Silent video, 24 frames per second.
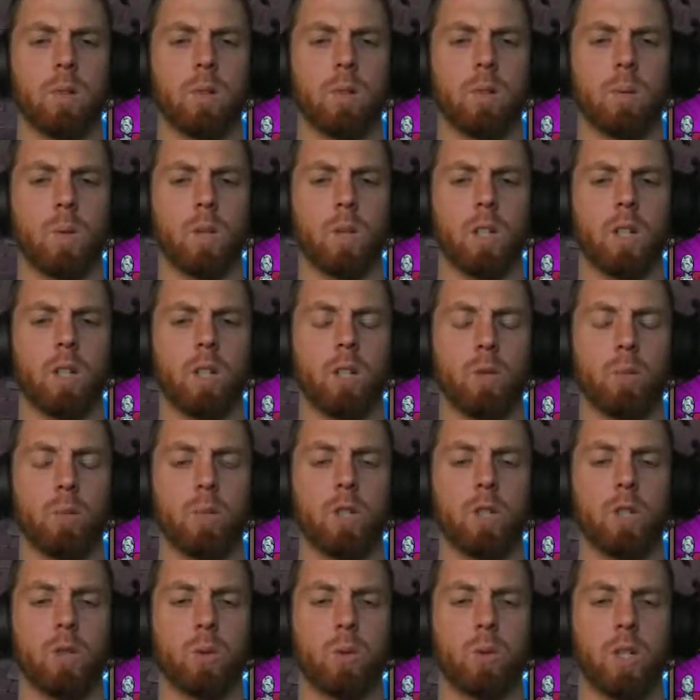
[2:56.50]
Why, you
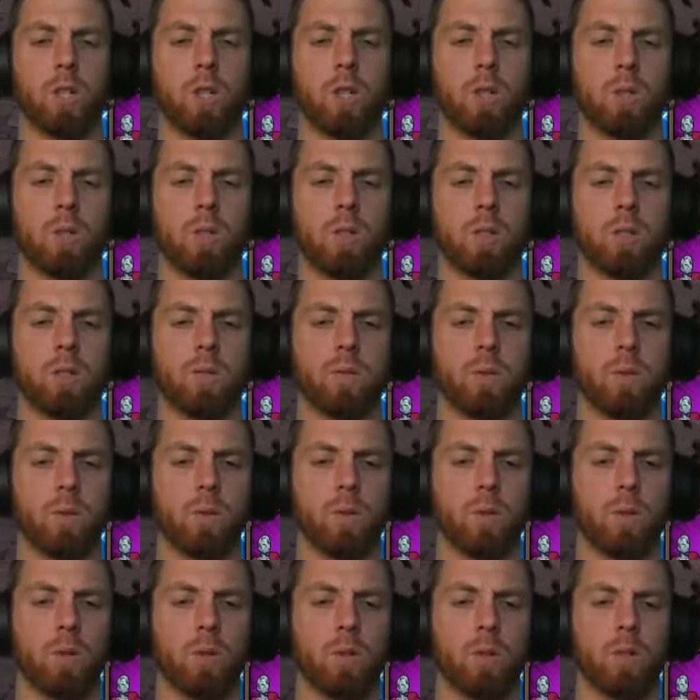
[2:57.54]
must rush your ult for
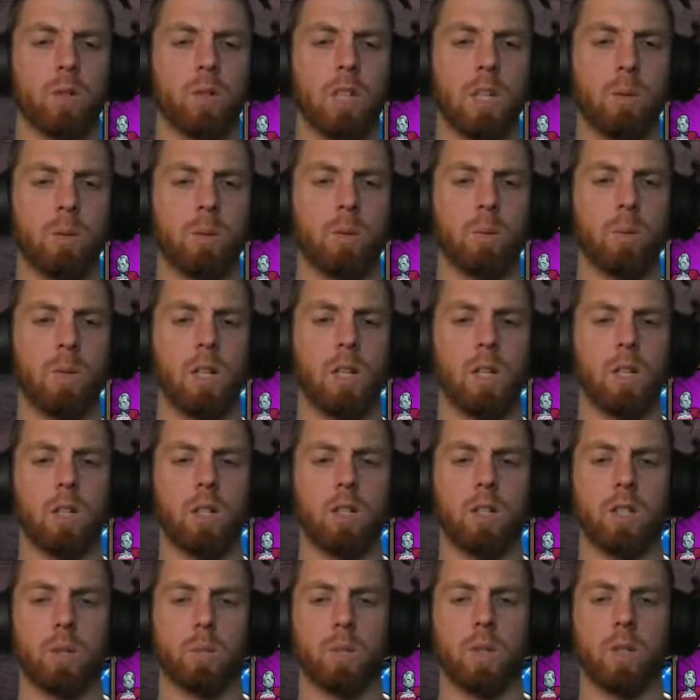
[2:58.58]
your Demon
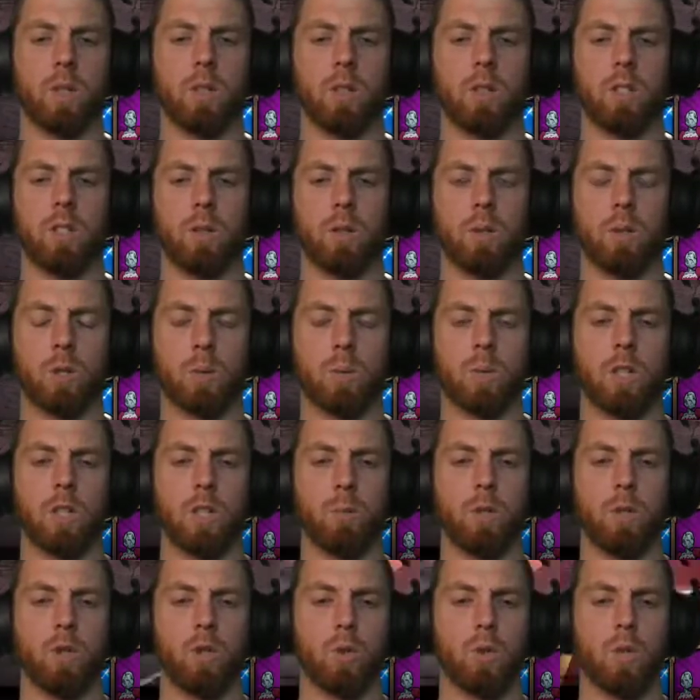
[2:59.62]
Meliodas, my dude. Otherwise, we're going to
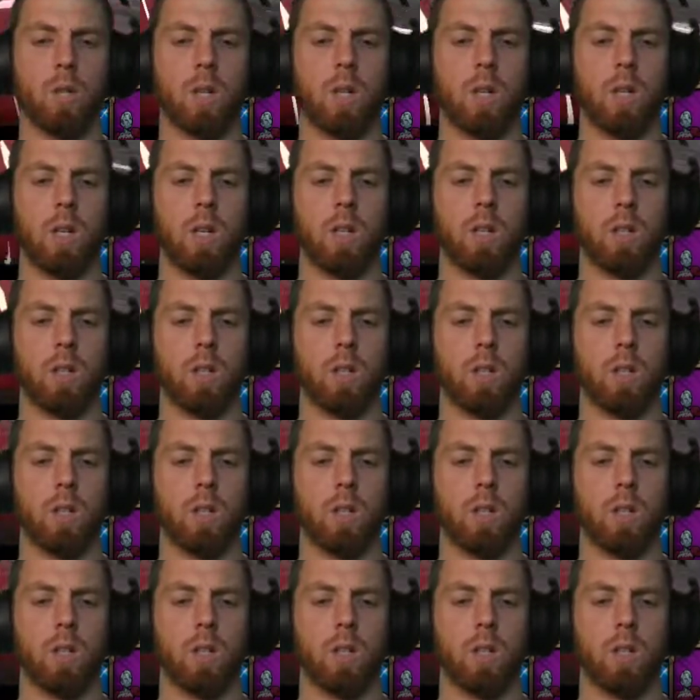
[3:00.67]
be struggling and